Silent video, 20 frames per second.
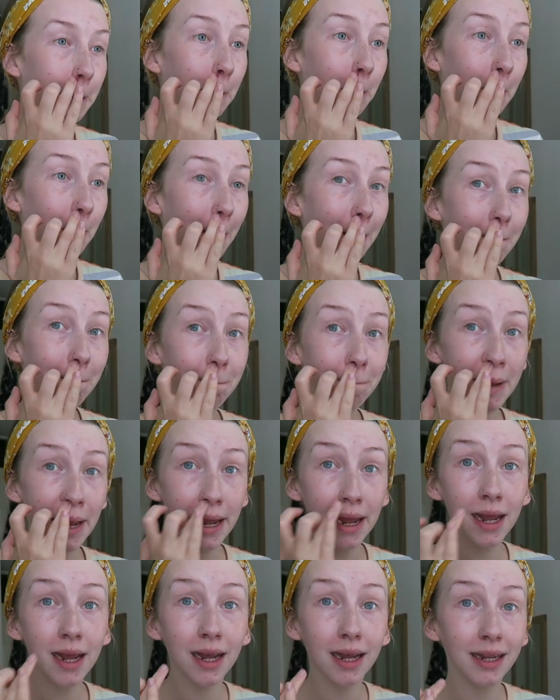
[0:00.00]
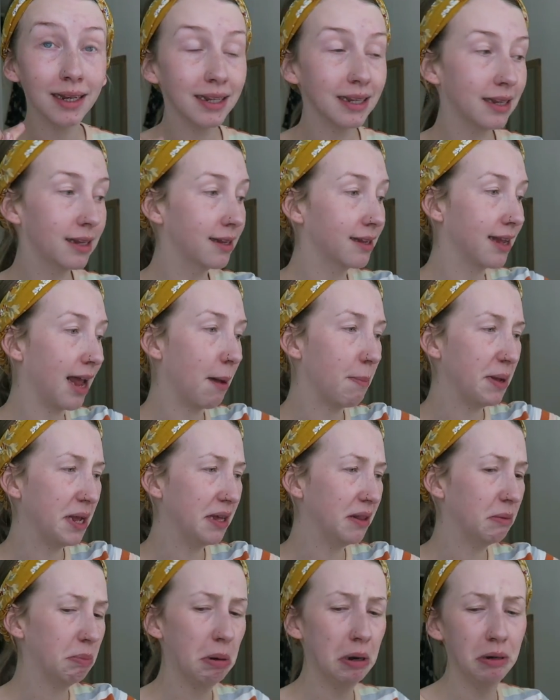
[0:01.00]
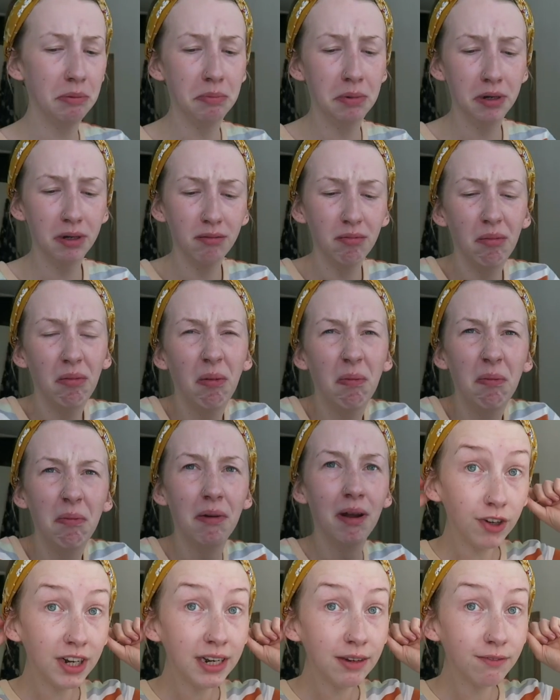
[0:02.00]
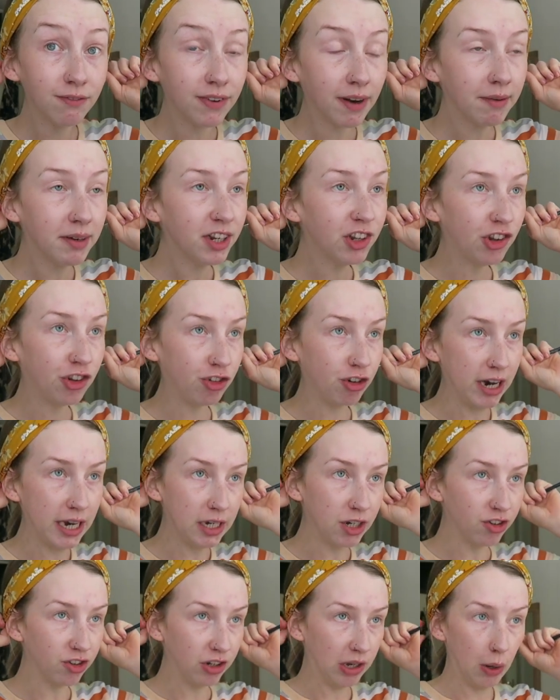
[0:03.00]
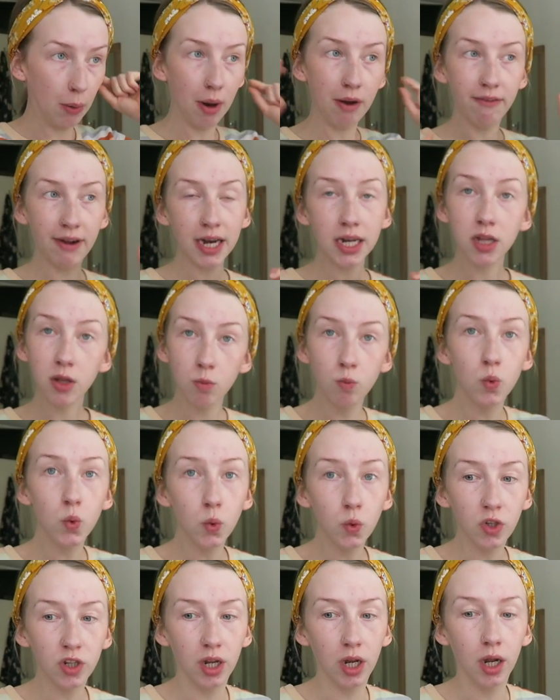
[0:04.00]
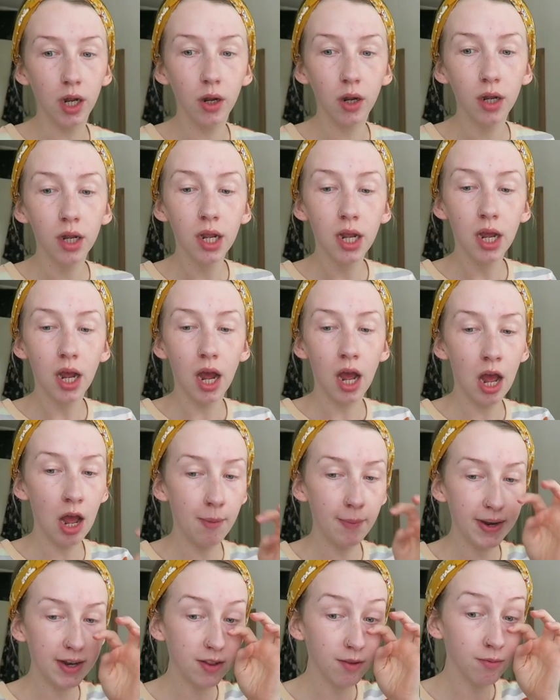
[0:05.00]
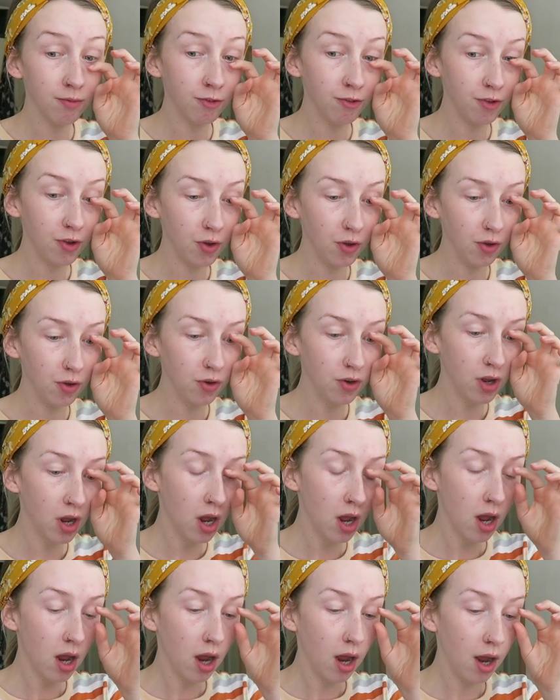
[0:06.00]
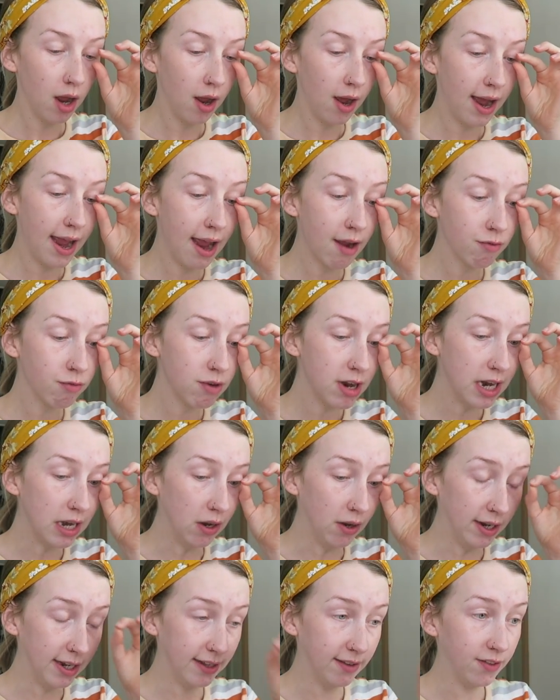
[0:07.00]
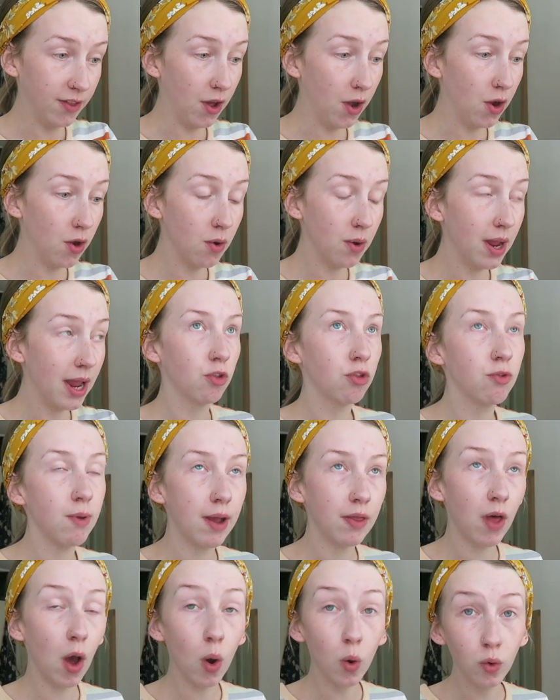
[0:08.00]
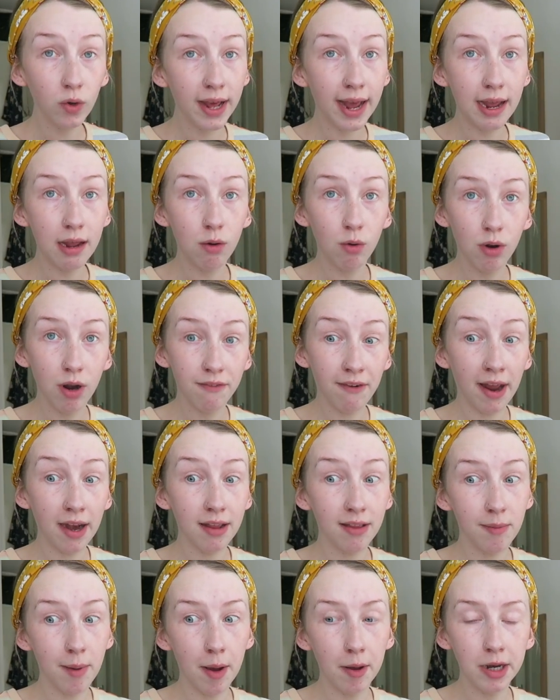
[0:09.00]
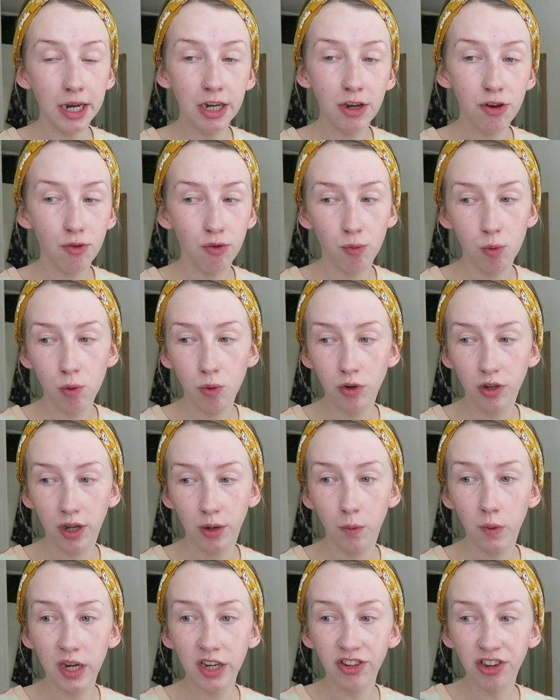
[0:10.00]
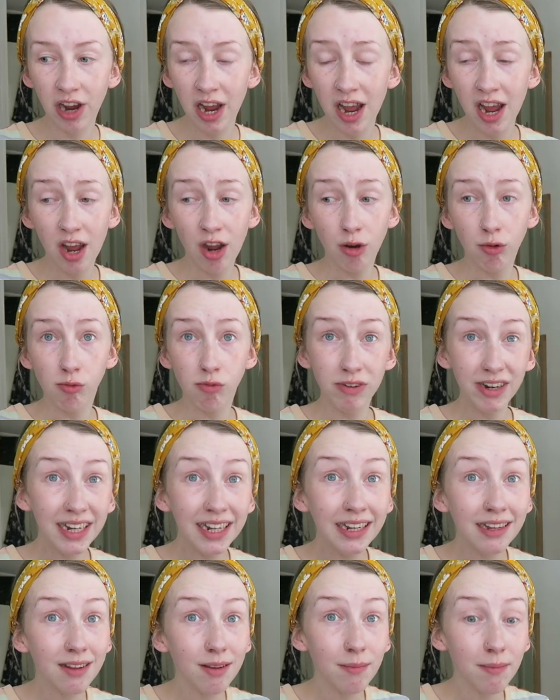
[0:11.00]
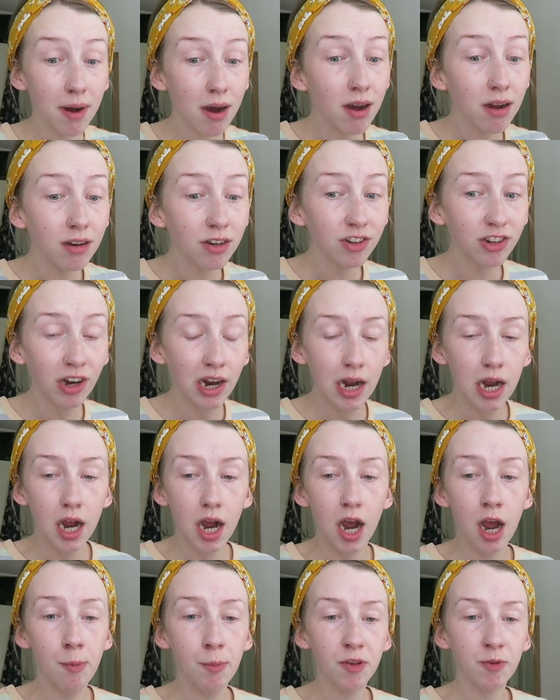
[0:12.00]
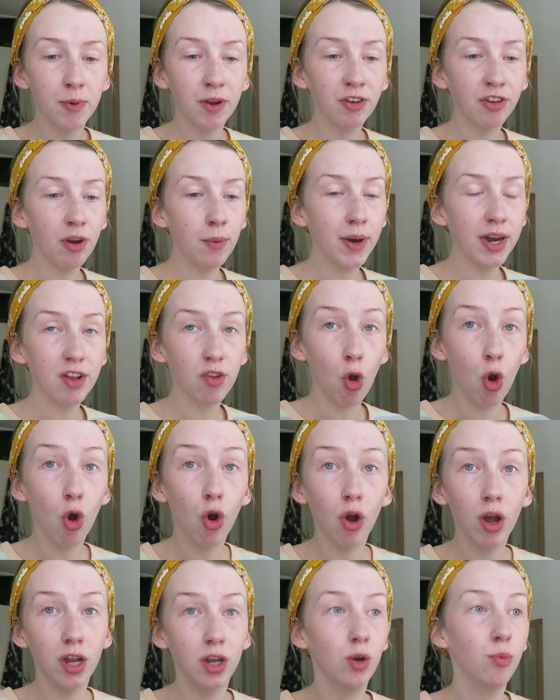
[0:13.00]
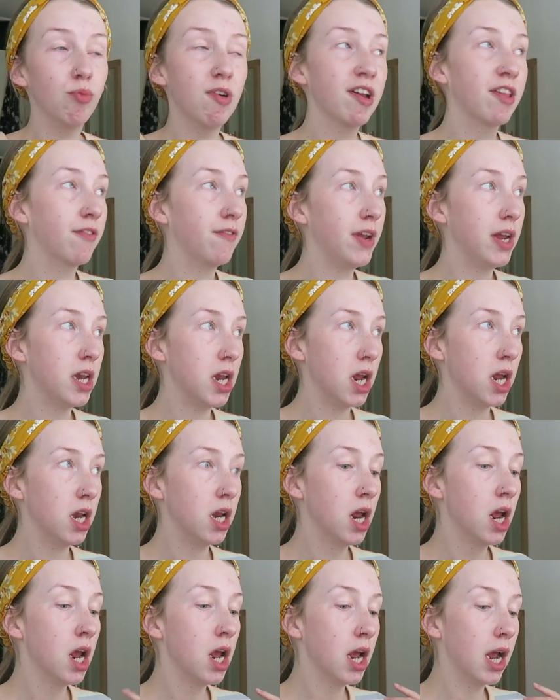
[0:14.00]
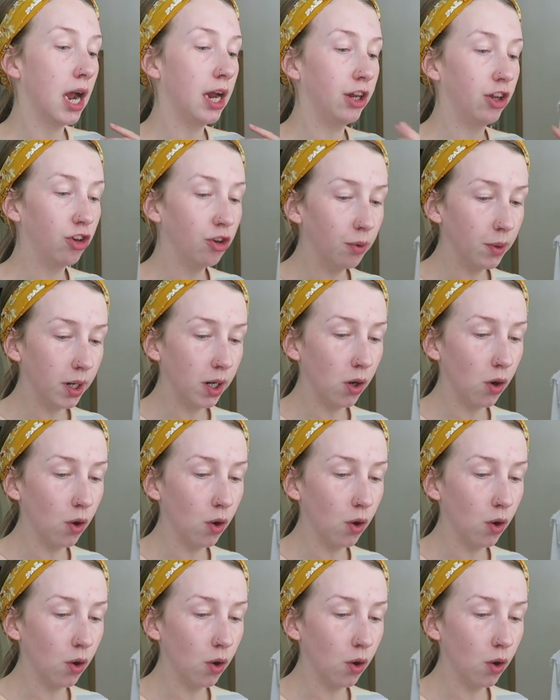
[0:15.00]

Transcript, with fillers: still quite big and scabby at the moment. Feeling very strange still. I've had some water um, and some food. Uh, I have realised though, throughout the whole day, all I've had is about a litre of water, which really isn't much, um, especially when it's hot and you're breastfeeding and you're doing a